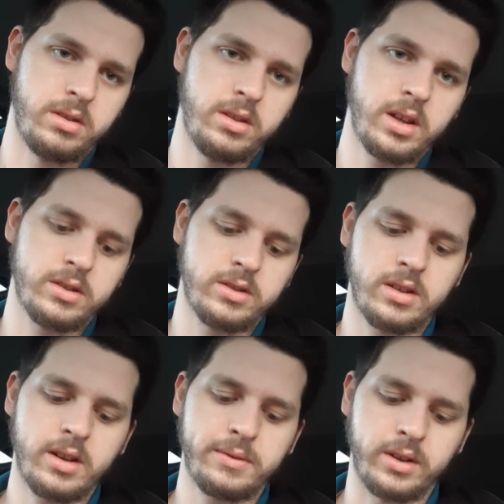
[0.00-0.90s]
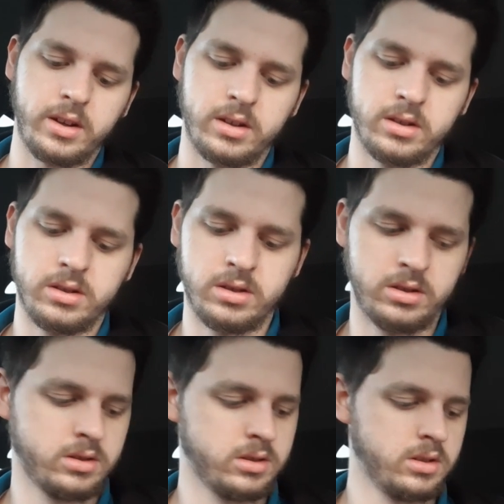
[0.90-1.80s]
thick stuff here.
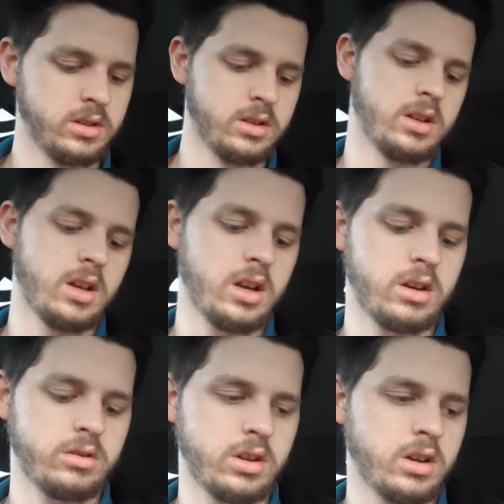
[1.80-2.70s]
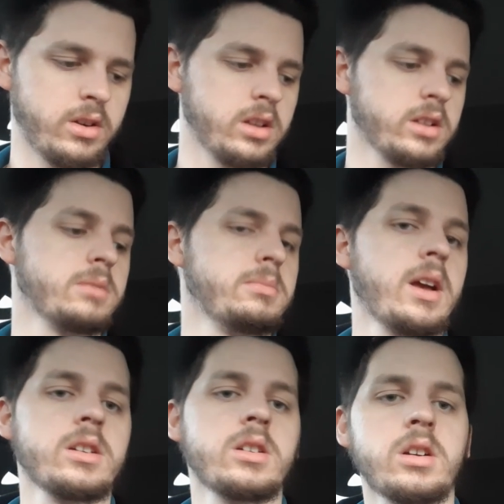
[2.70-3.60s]
Oh no! I looked at the
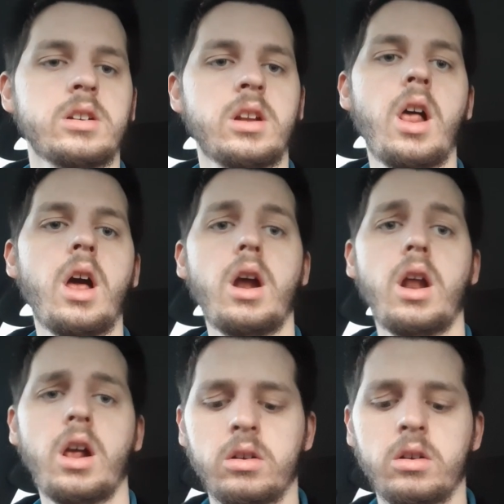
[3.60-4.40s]
back card. No.